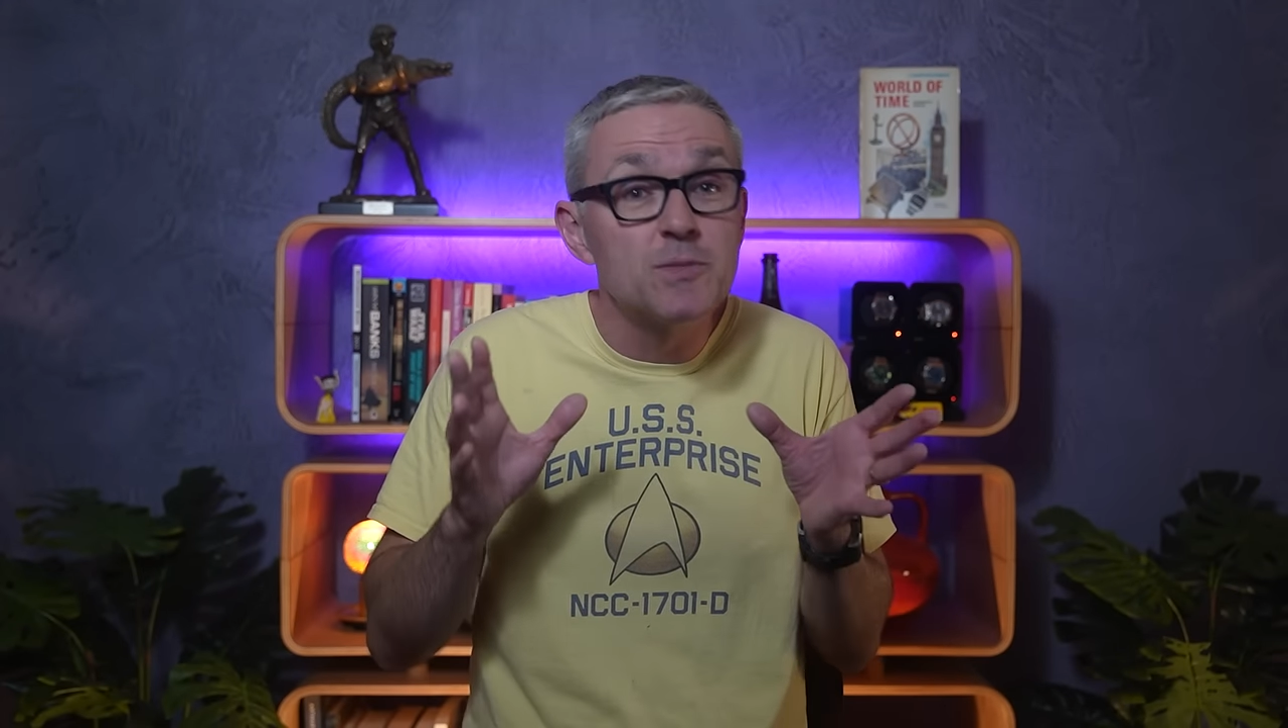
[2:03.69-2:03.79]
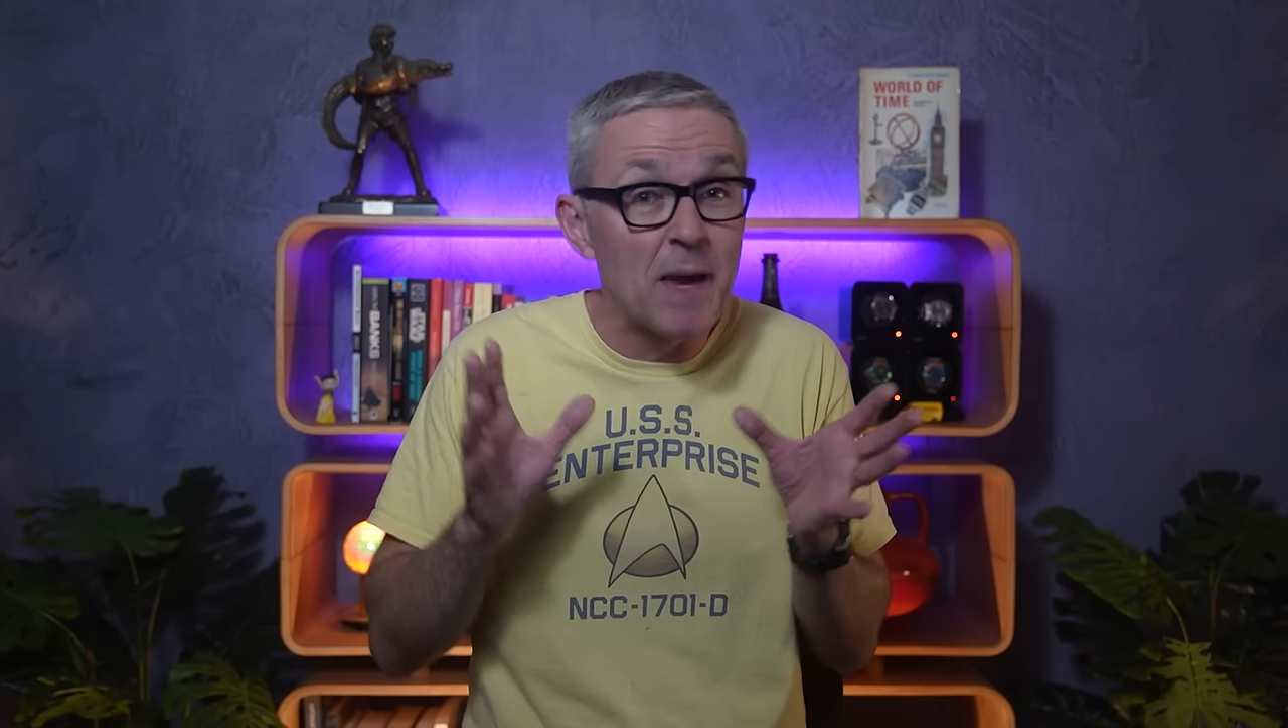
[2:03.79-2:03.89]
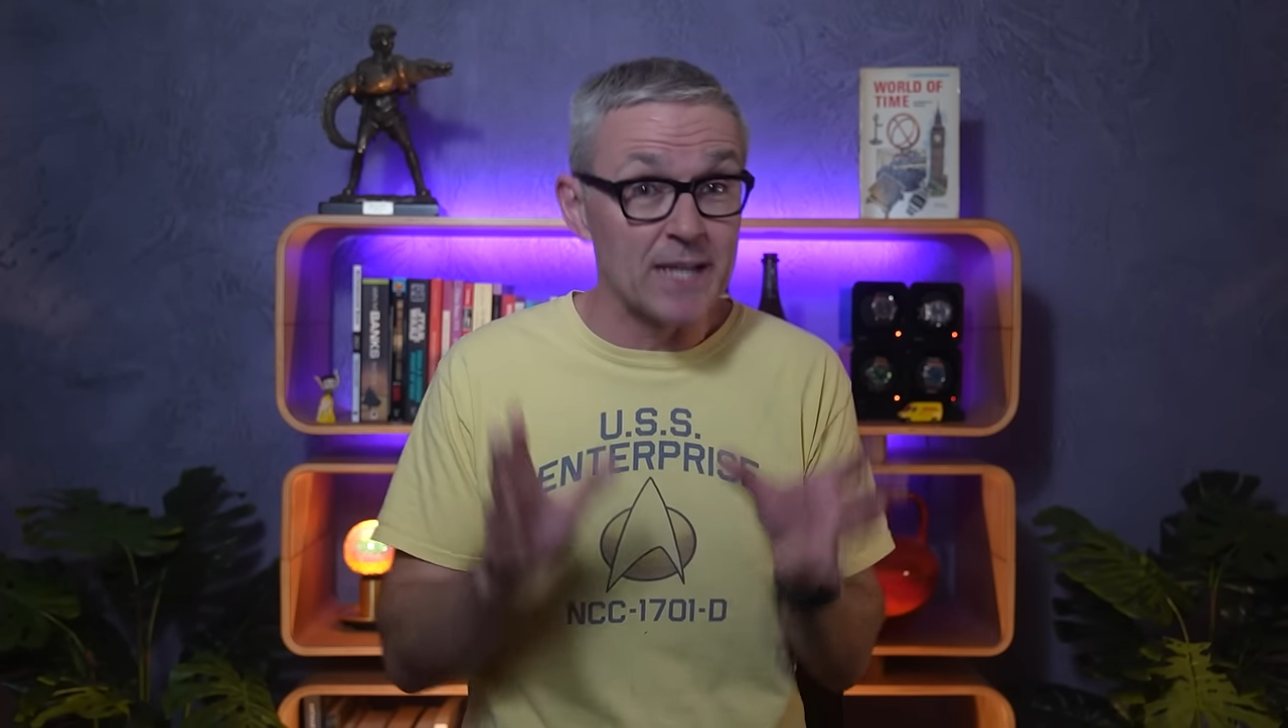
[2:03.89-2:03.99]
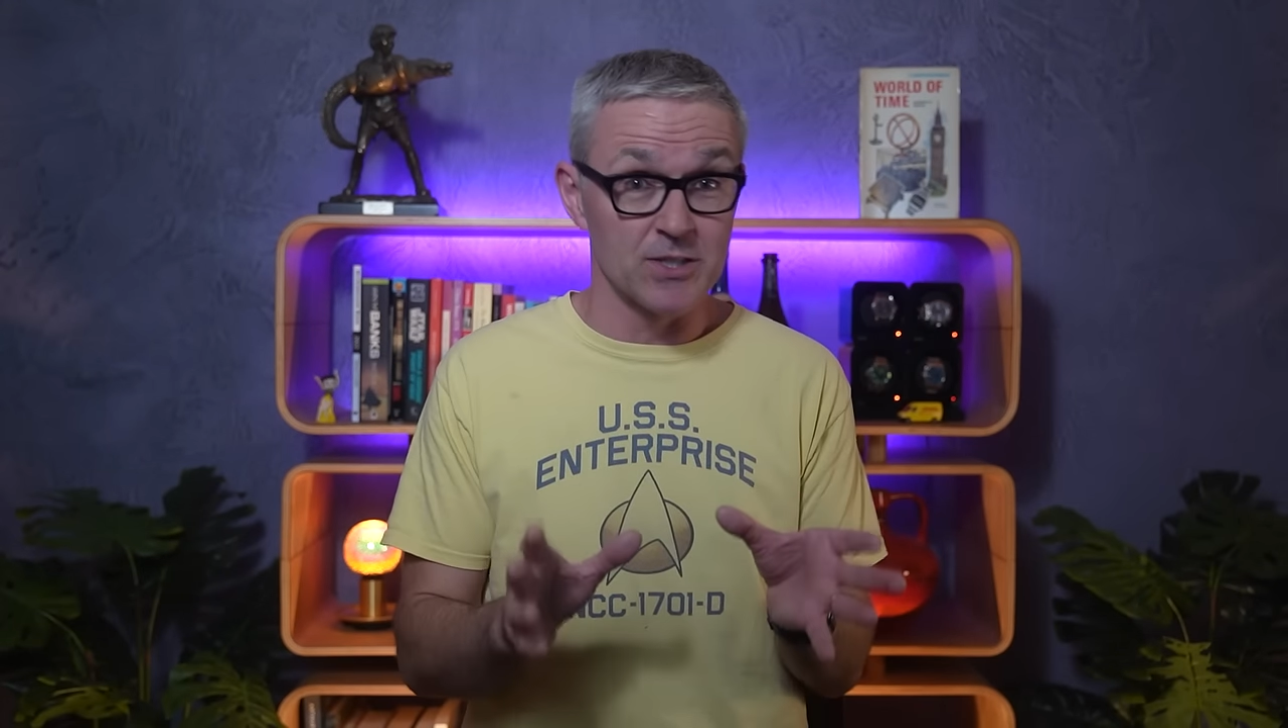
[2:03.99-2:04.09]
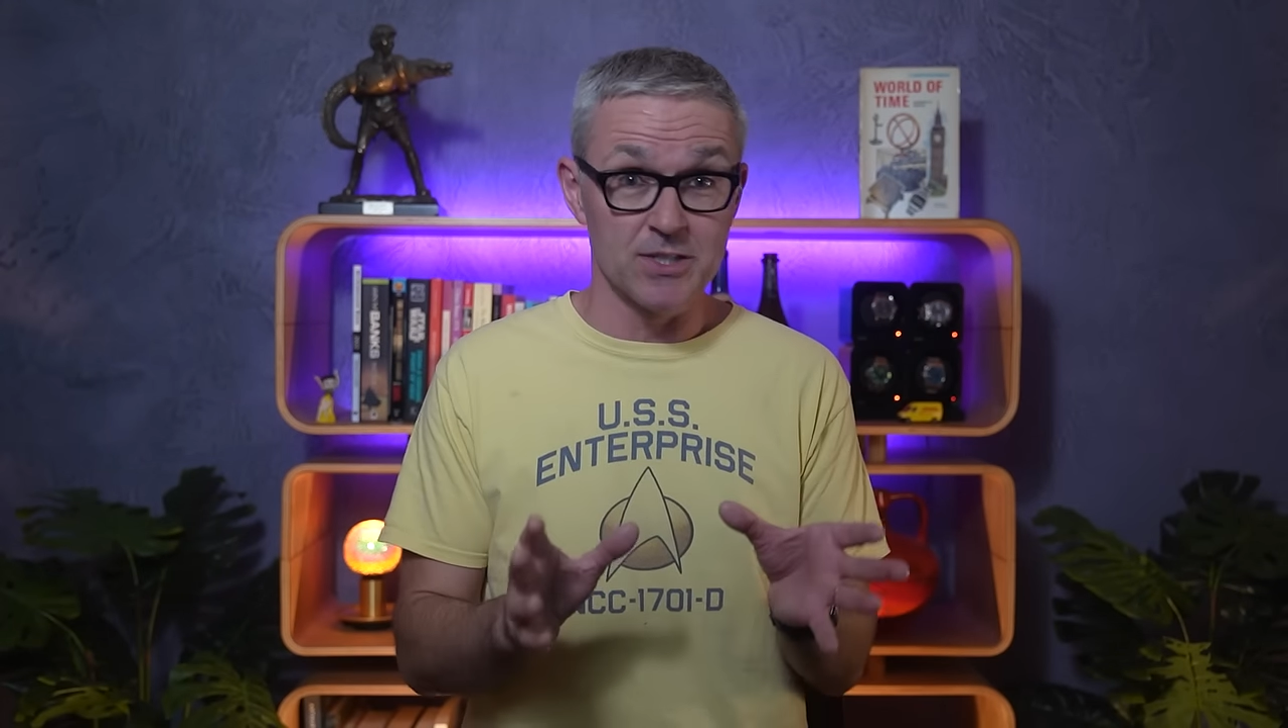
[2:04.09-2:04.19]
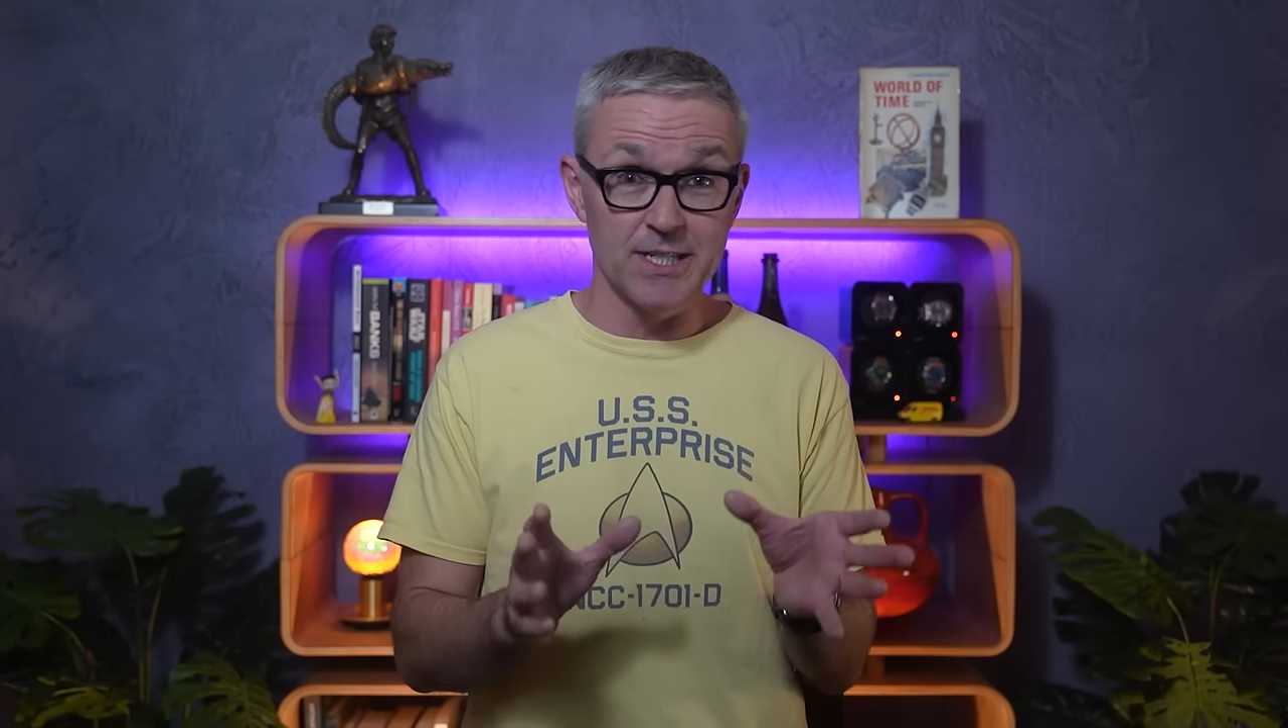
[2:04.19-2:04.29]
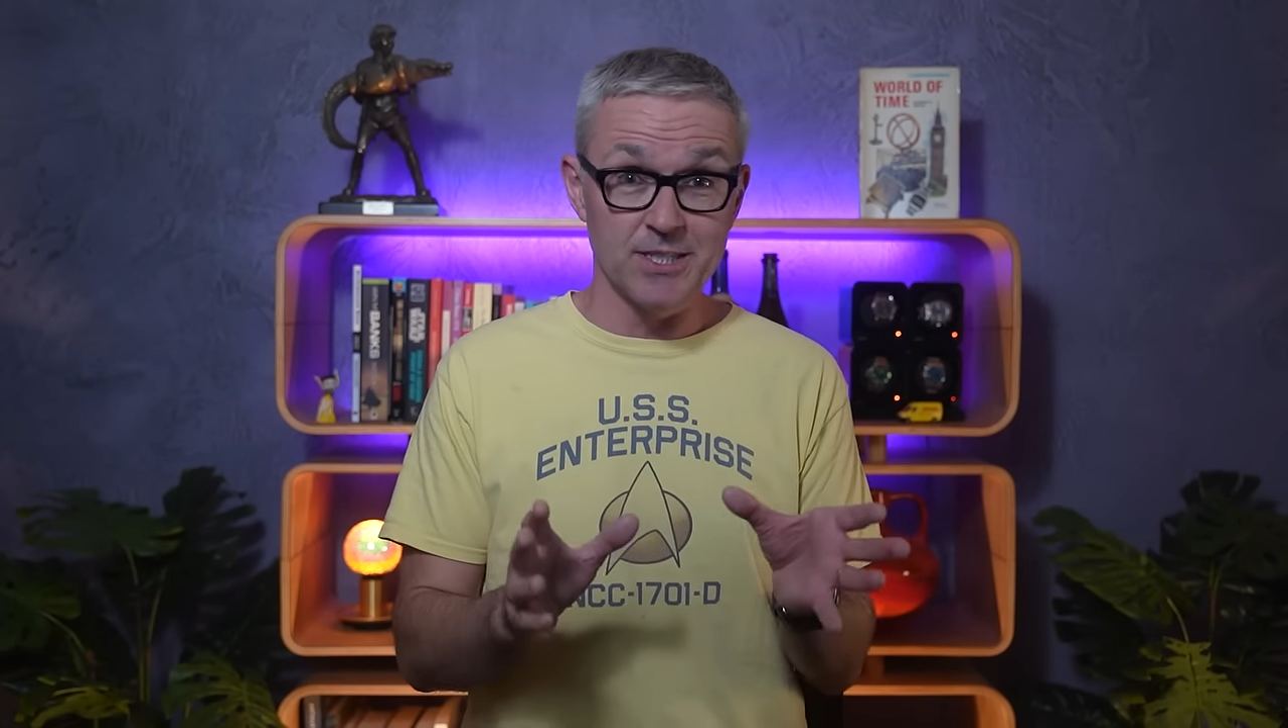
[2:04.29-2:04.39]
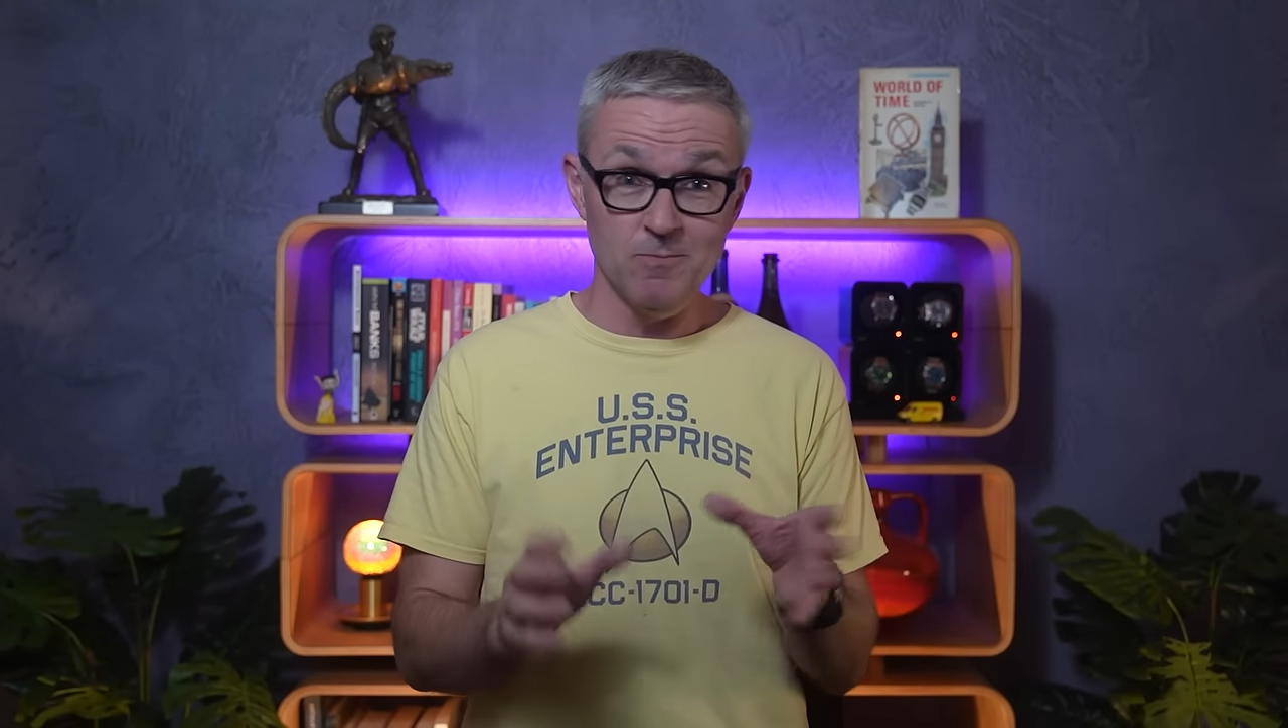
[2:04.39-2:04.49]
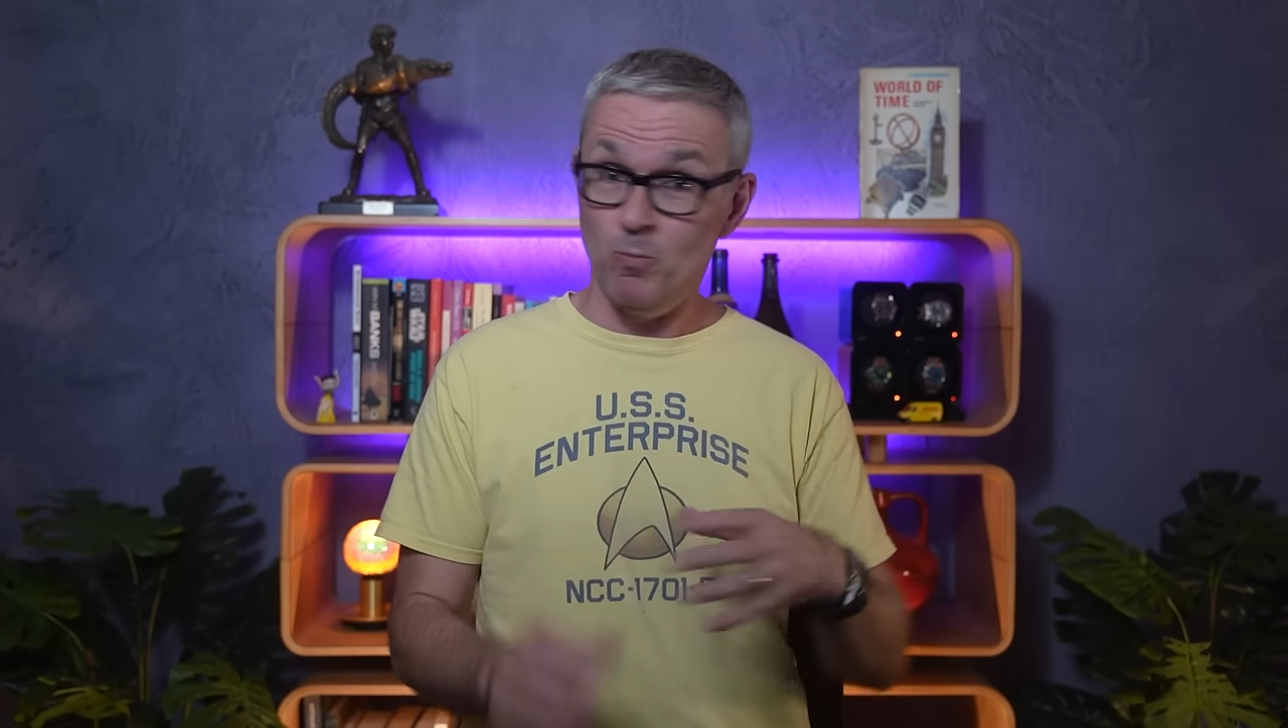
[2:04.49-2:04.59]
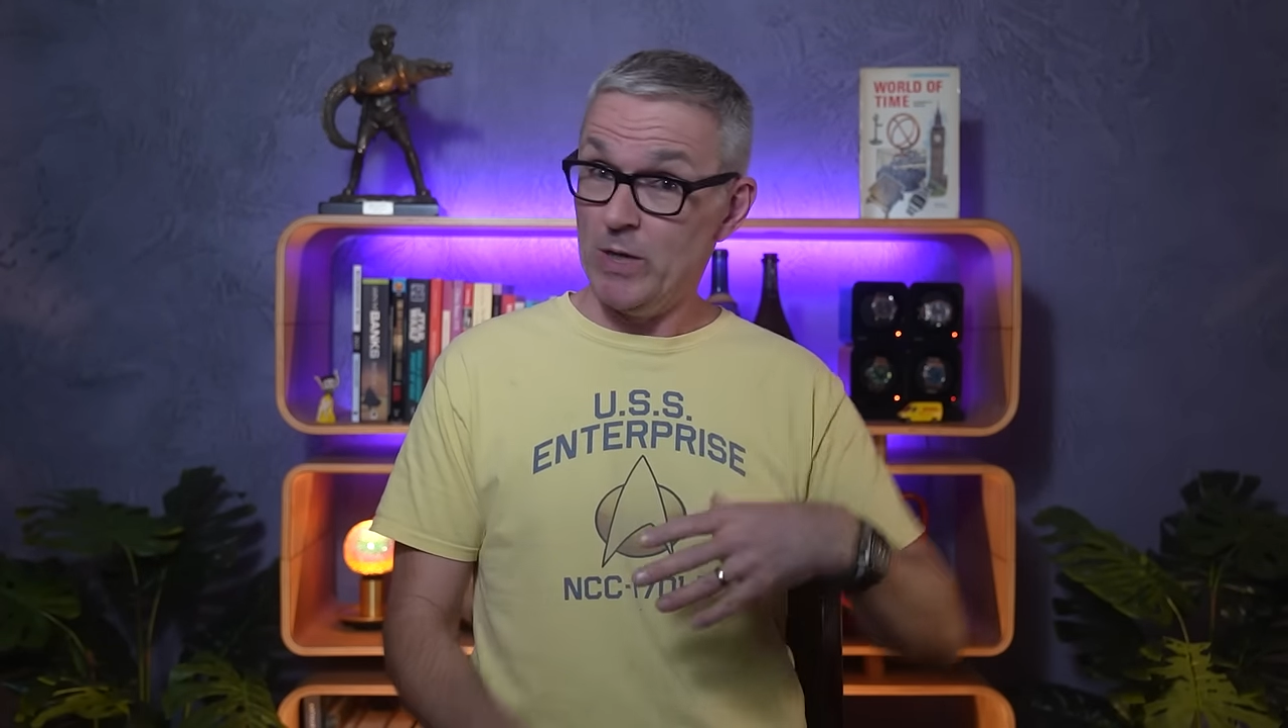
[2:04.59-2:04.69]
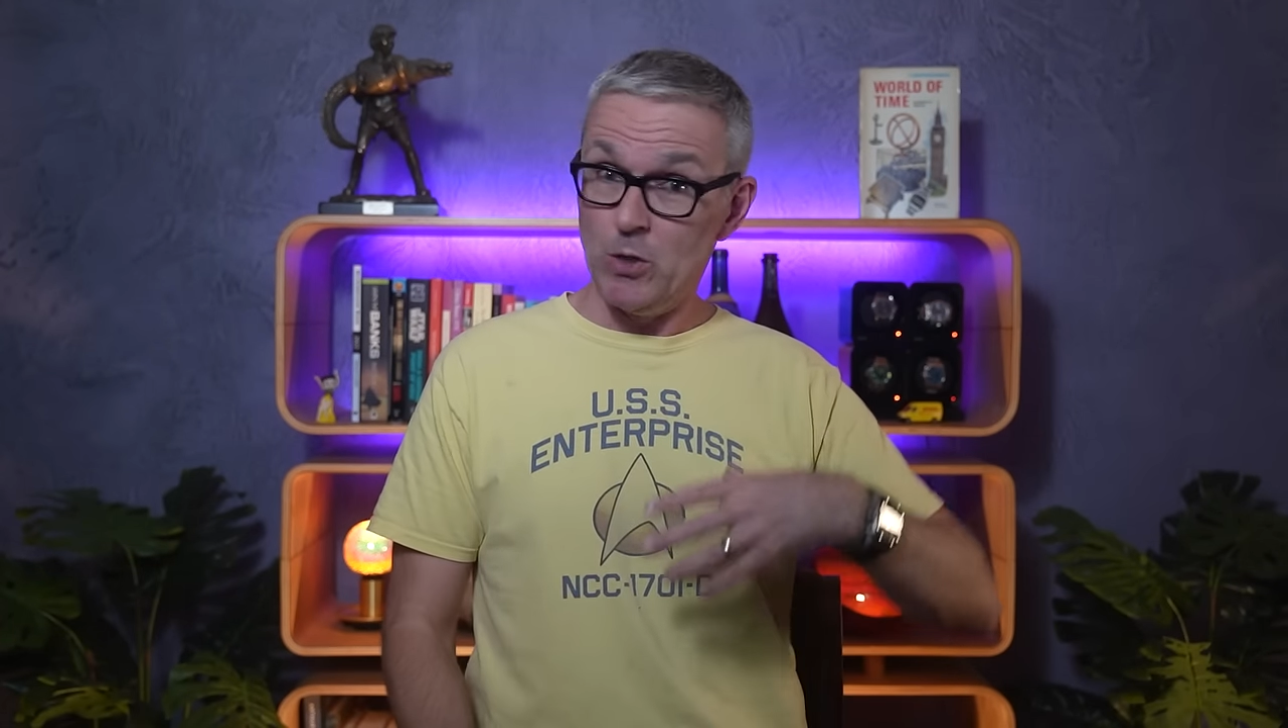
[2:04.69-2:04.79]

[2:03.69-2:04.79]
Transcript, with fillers: specs are decent,